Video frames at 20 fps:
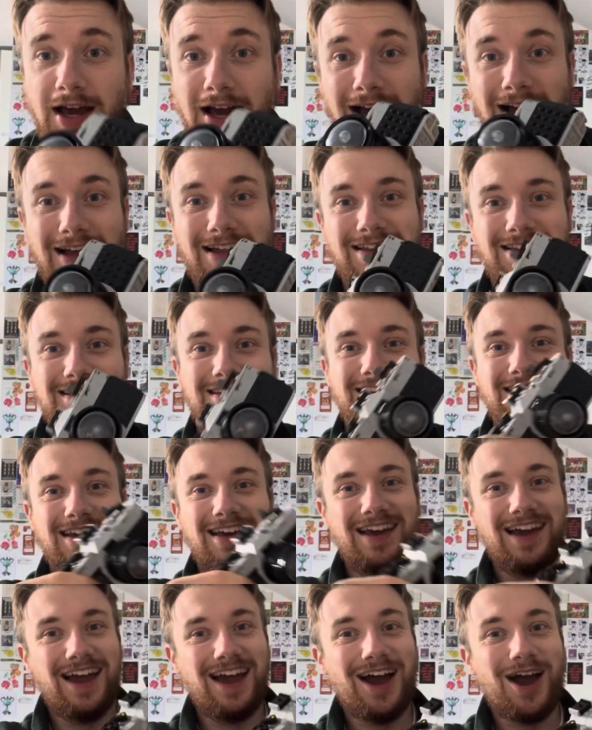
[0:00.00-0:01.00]
and
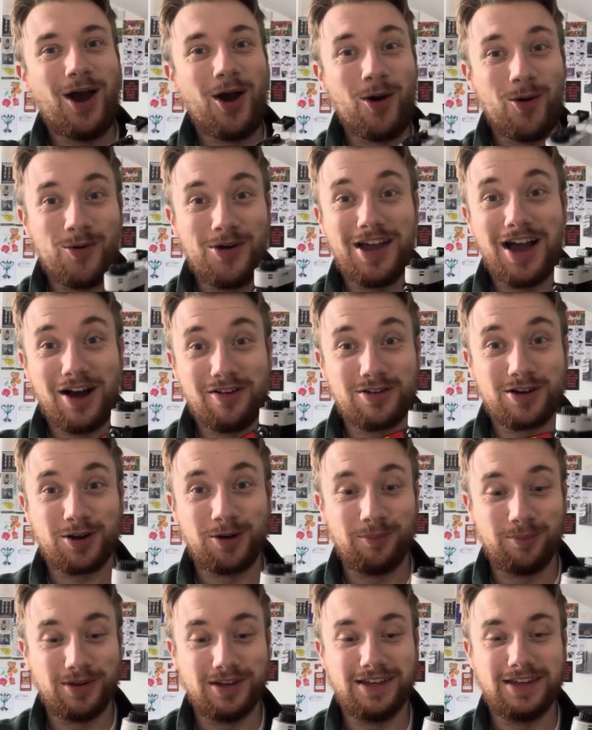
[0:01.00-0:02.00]
we have a
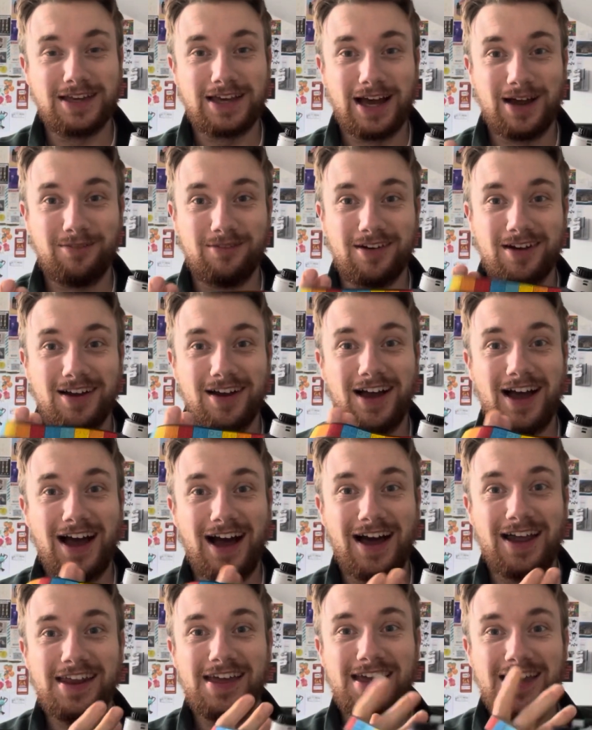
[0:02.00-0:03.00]
complete camera.
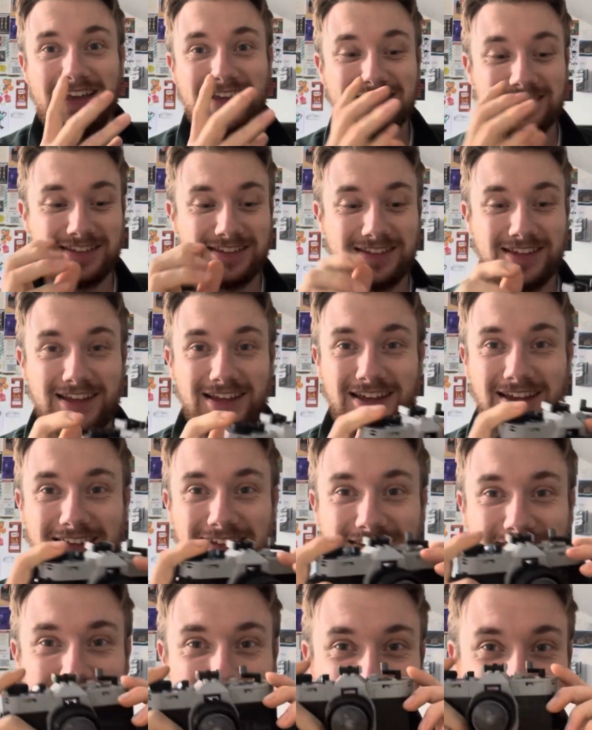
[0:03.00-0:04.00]
And it
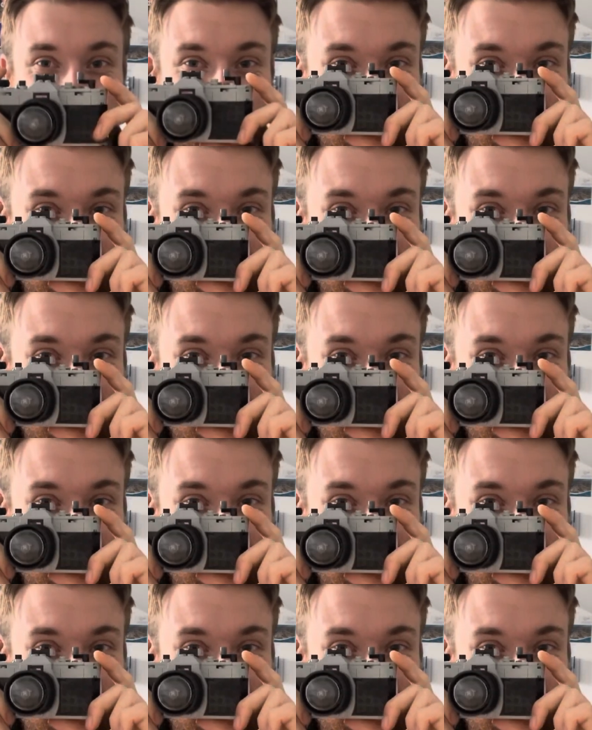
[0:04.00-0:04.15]
is kind of